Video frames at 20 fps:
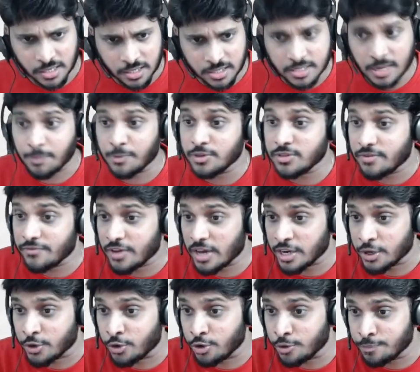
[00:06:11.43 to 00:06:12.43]
Suppose if you are
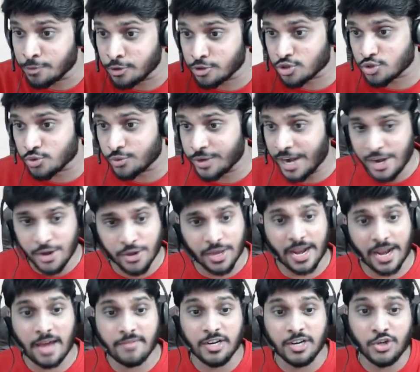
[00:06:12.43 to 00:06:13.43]
a group 2 student, you are
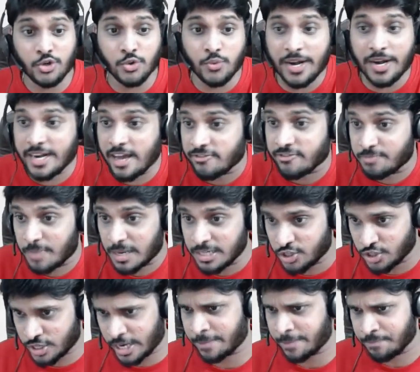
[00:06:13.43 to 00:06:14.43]
having 2.5
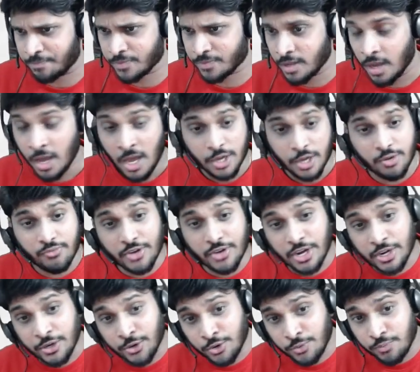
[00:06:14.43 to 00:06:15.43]
months time. If you
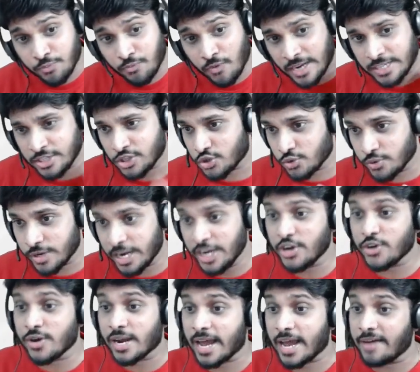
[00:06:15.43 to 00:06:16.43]
are a group 1 student,
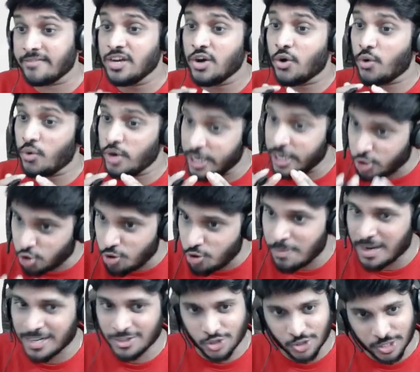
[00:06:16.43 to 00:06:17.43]
you are having only 2
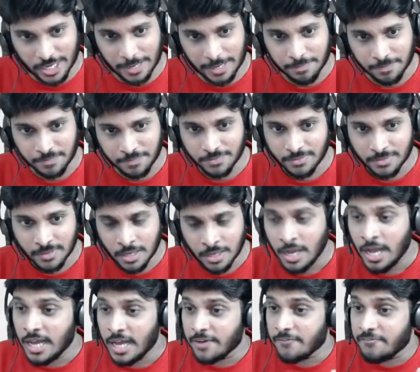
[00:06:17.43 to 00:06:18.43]
months time.
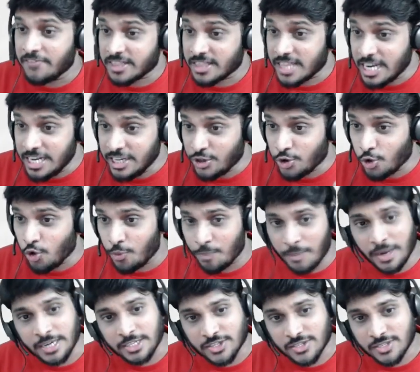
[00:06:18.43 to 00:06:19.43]
Within 2
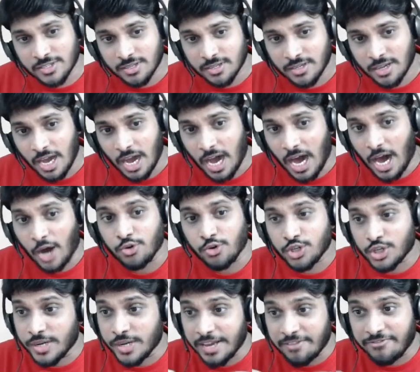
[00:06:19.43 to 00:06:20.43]
months, how
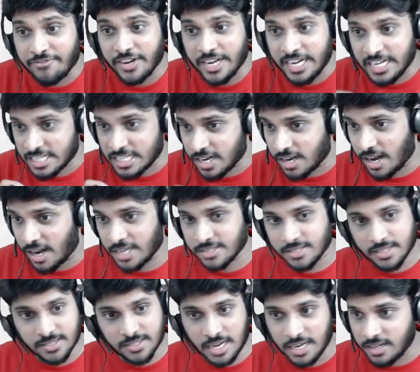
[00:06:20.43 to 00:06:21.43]
should I finish
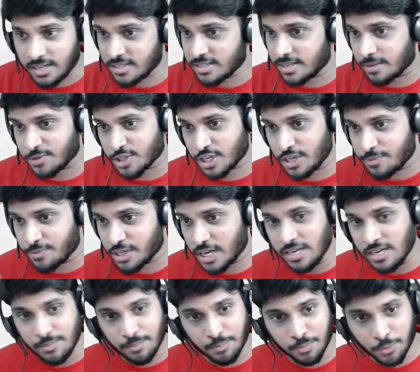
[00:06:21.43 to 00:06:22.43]
classes under
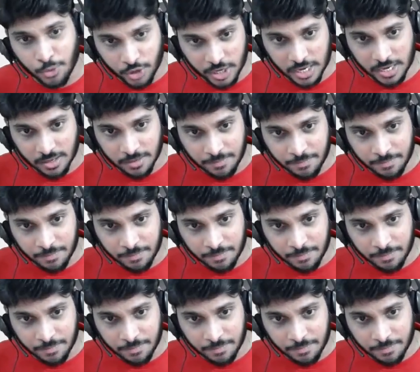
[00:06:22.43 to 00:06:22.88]
subscription model?